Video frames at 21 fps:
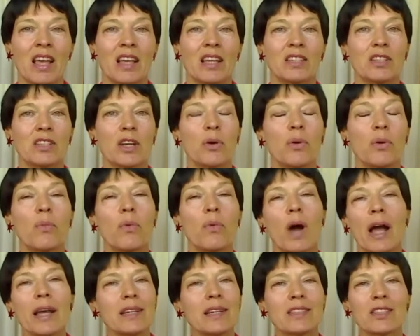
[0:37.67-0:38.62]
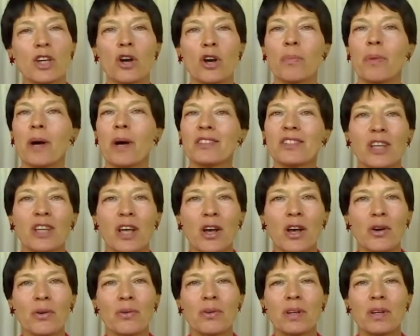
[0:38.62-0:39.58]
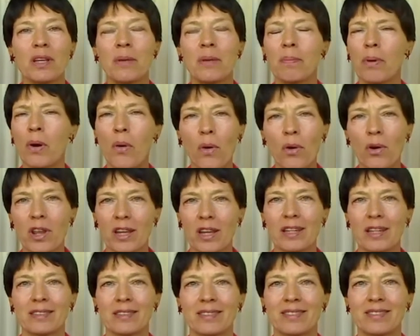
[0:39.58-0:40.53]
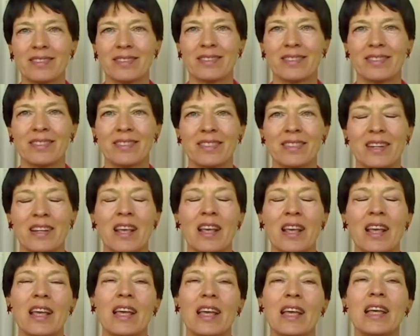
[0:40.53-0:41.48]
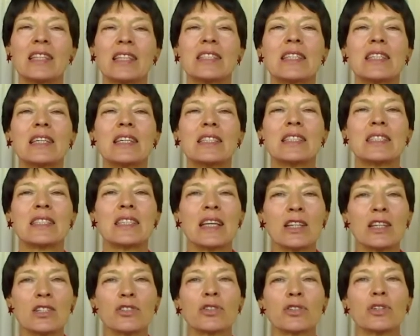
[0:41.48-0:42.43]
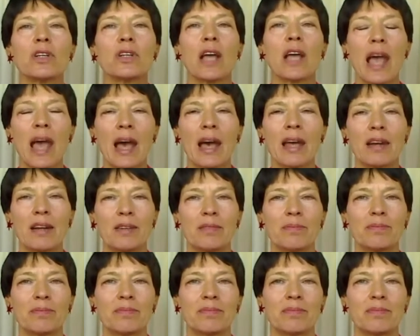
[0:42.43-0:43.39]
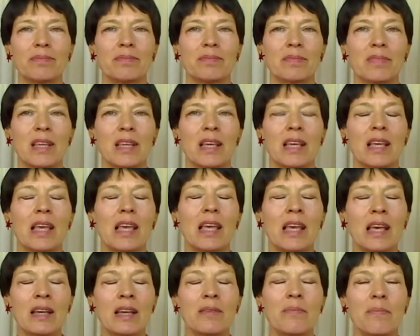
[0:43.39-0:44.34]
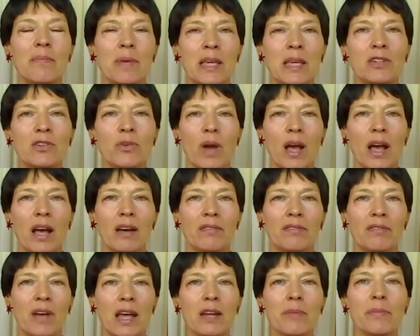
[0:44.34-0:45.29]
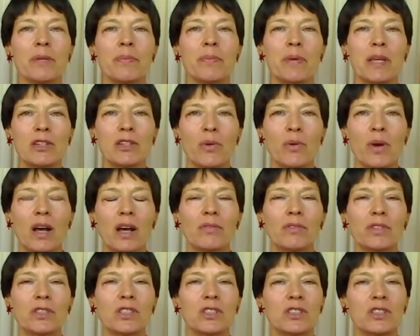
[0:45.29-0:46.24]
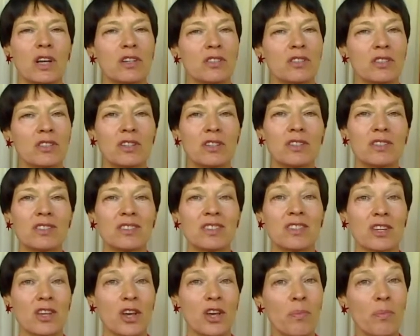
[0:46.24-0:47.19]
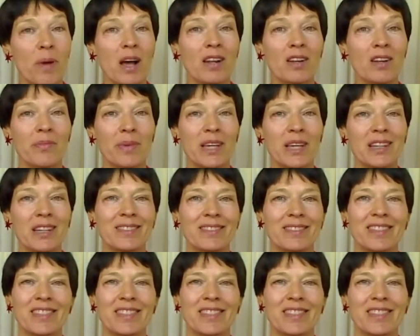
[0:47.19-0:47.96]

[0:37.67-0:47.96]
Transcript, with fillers: So why is cobalt so important? It's the central atom in B twelve, vitamin B twelve, which is also known as cobalamin.